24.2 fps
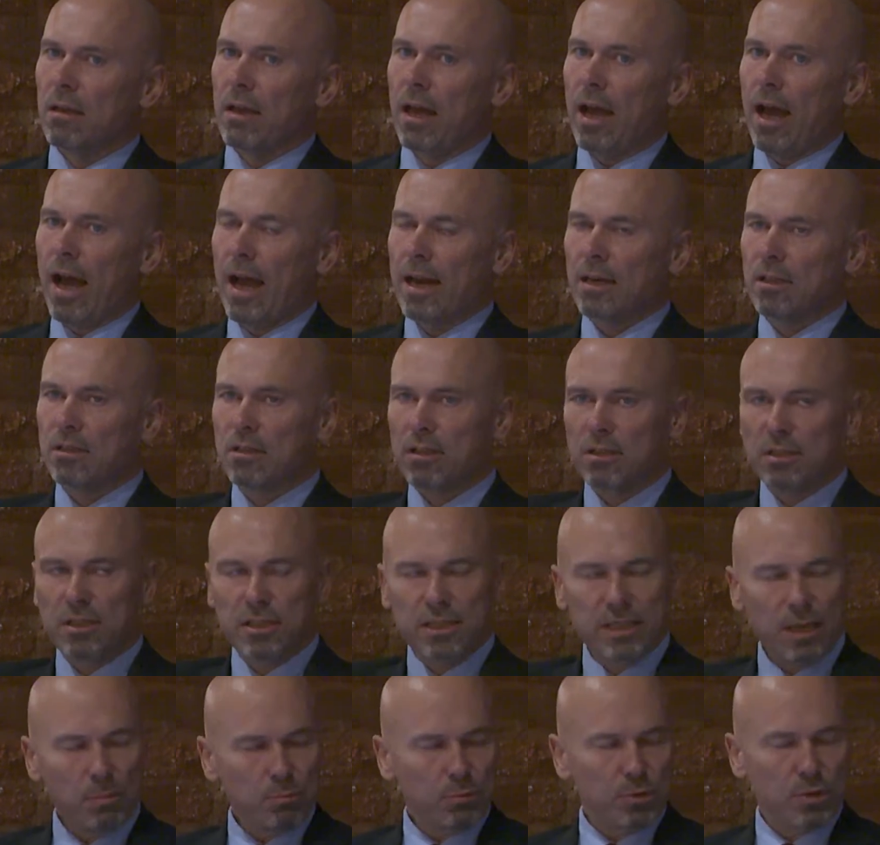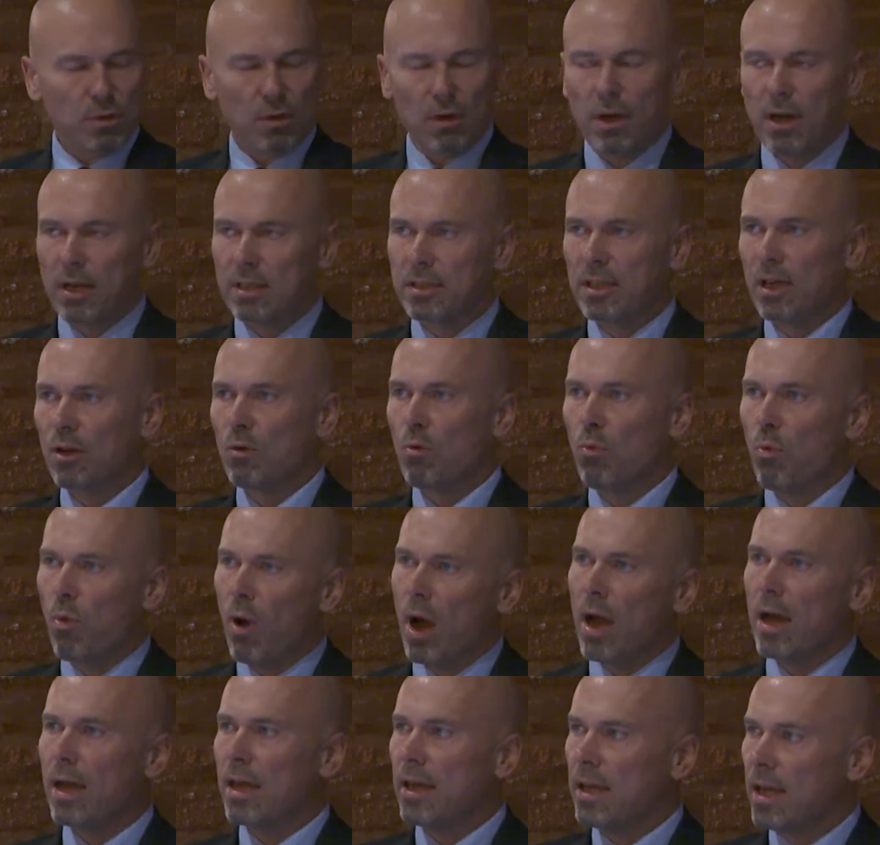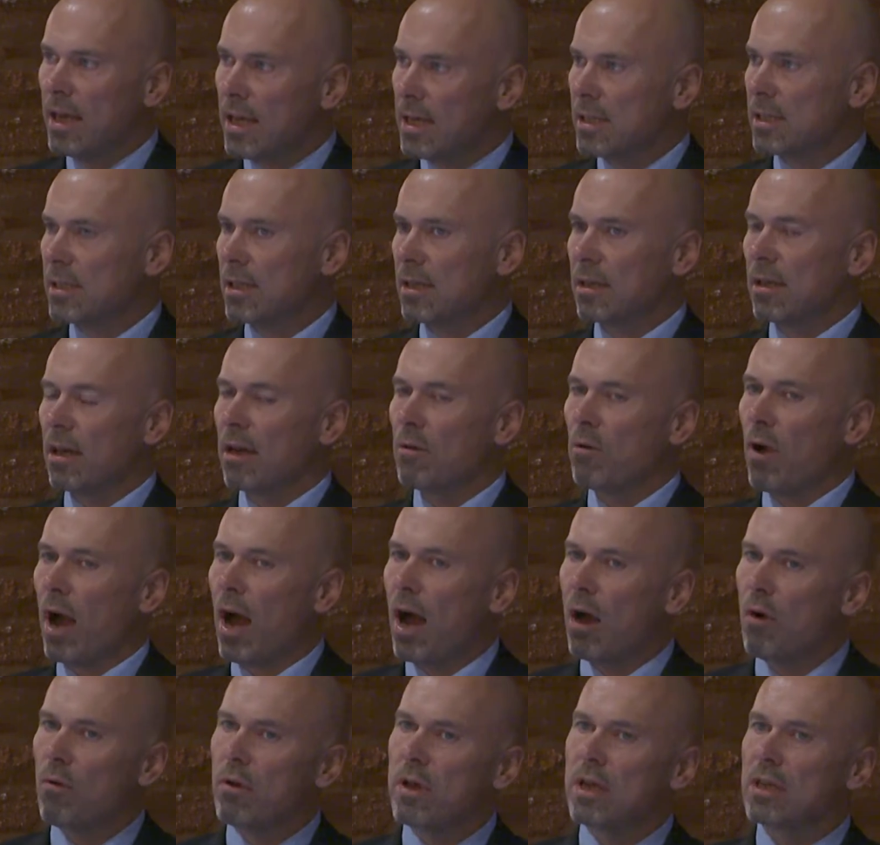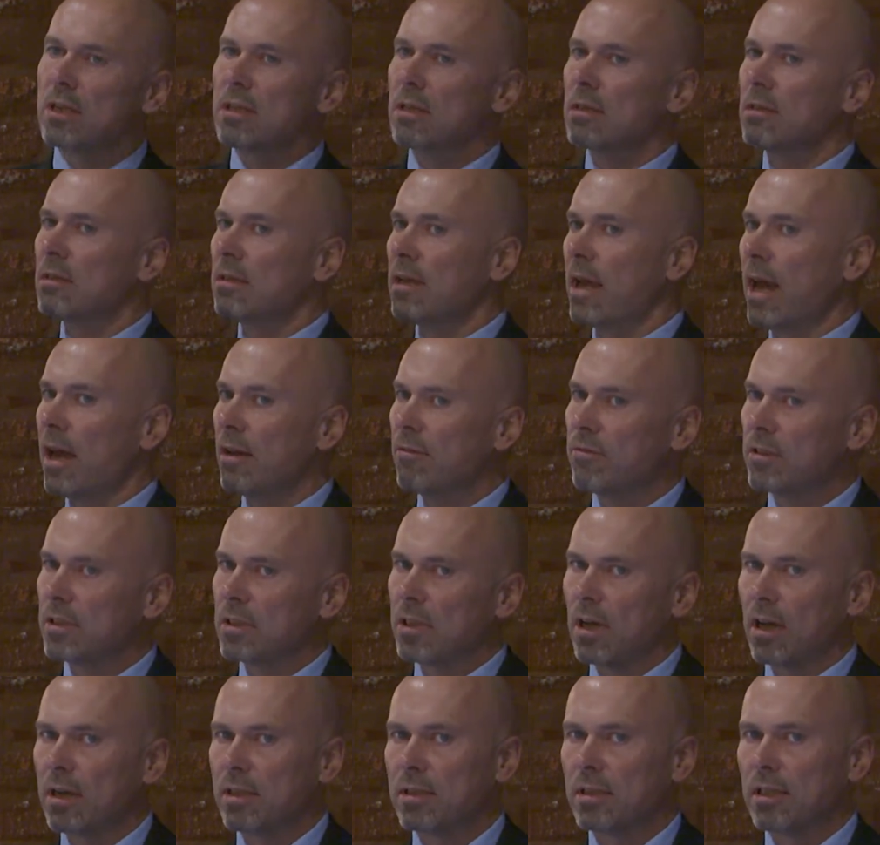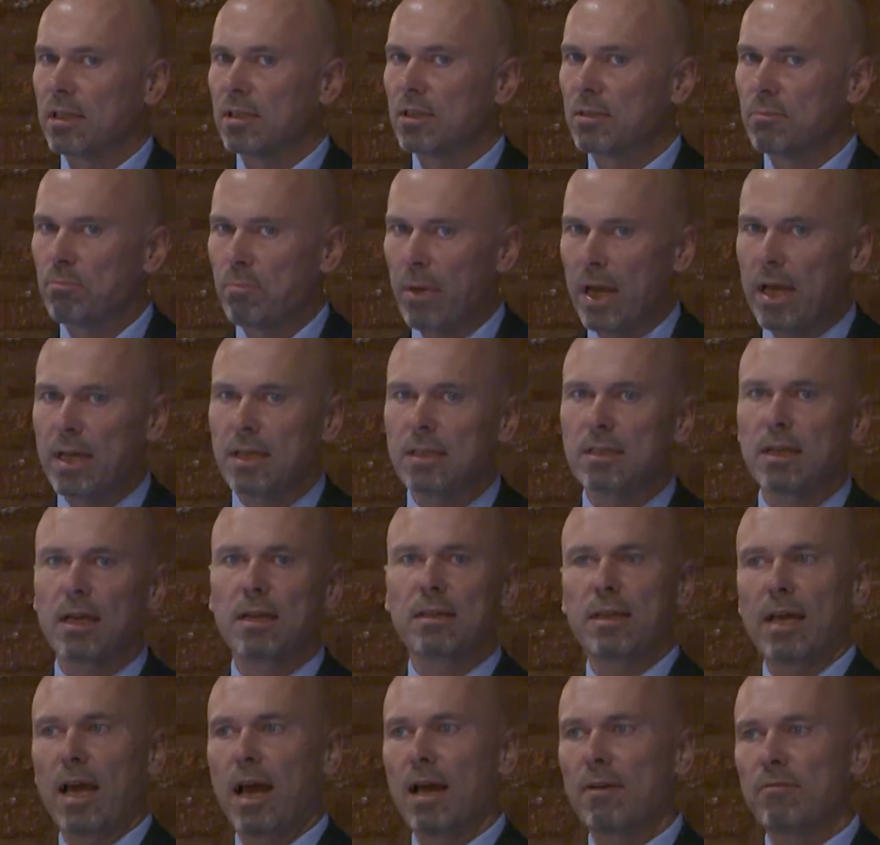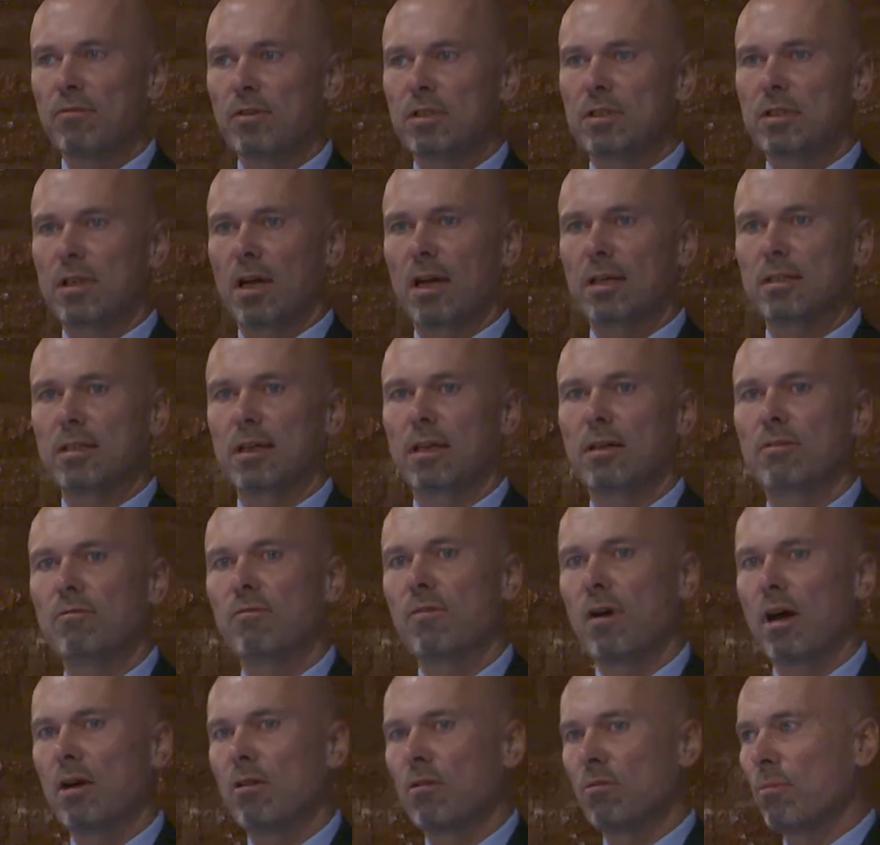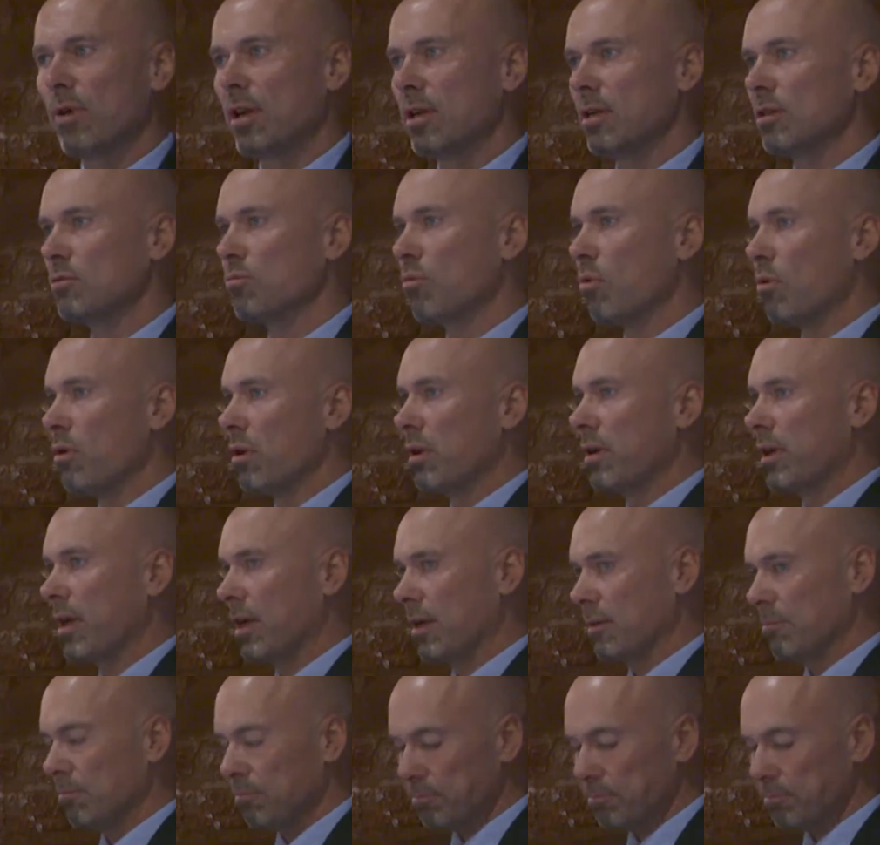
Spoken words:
and conceptualizing how is it the advertising space and the advertising environment is working.